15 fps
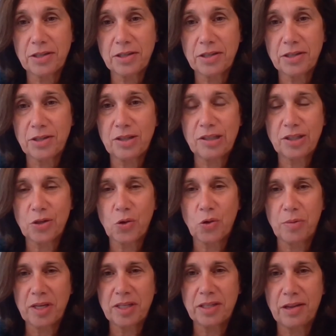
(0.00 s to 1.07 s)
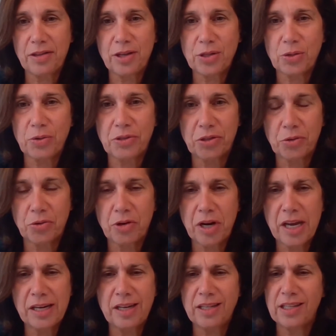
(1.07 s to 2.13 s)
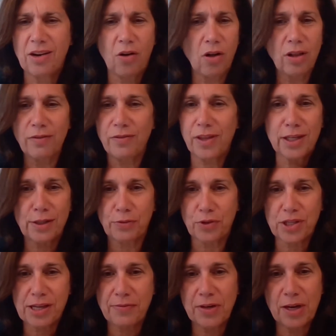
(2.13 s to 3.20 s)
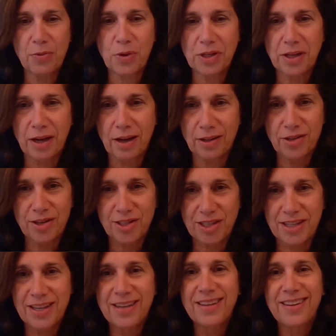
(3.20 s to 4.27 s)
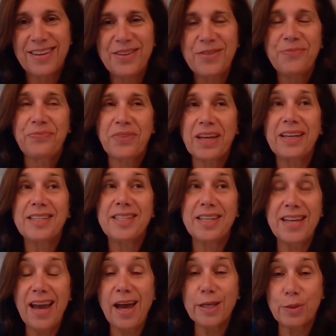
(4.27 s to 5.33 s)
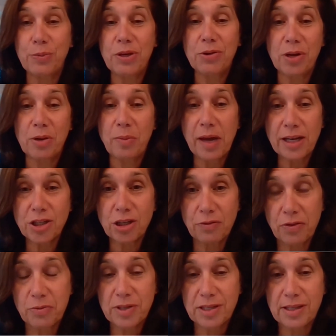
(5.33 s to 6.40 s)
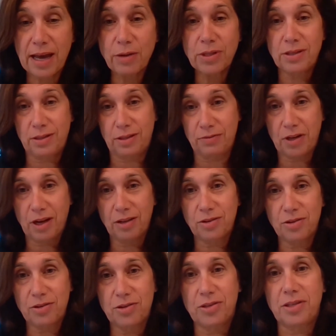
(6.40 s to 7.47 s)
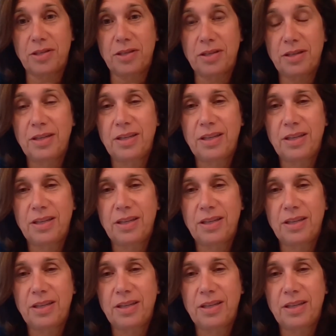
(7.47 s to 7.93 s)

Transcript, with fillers: I told my son this whole story, and he said, All of this for $71? And I said, Yes, but you can imagine if it was thousands of dollars.